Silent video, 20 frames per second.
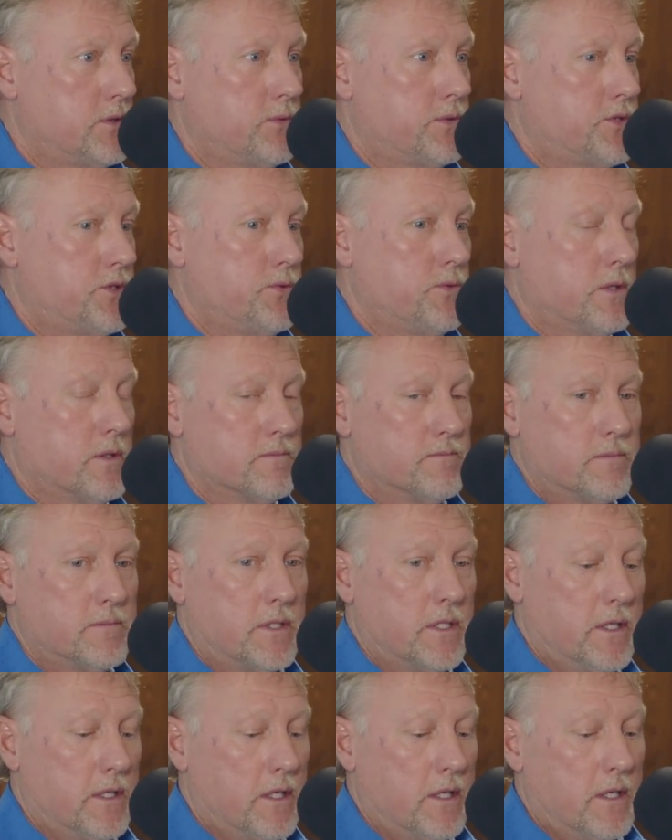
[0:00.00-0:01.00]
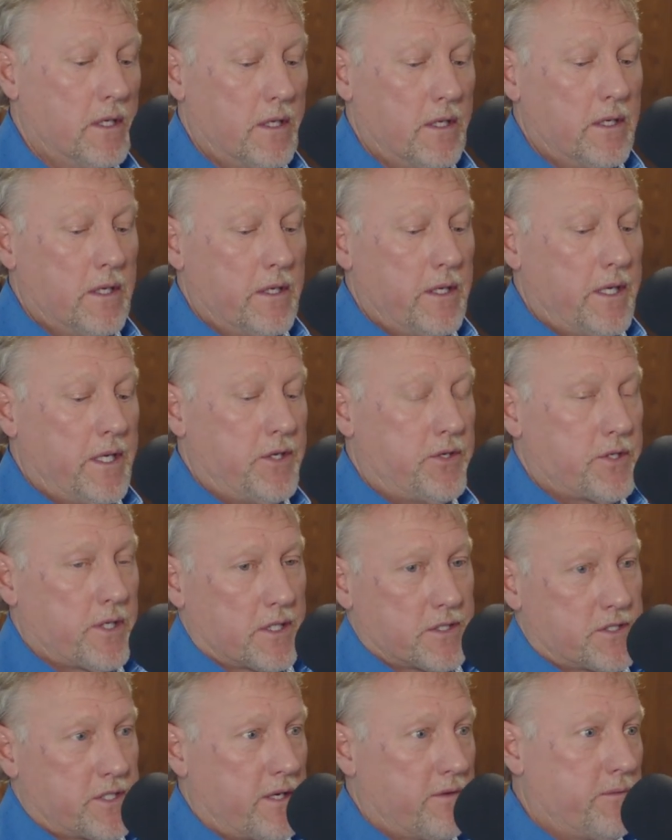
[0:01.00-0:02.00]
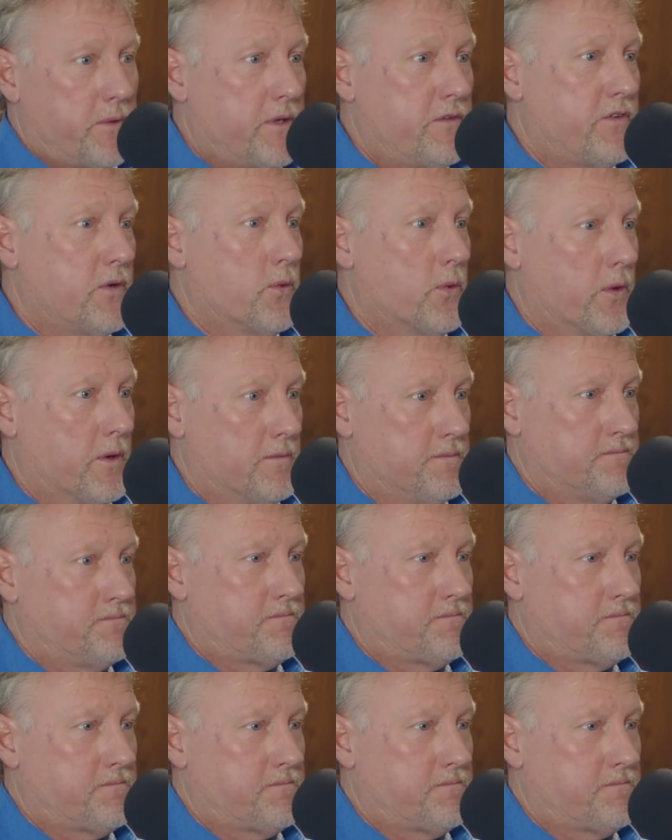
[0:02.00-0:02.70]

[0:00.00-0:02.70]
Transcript: Do what you want. He shot 74.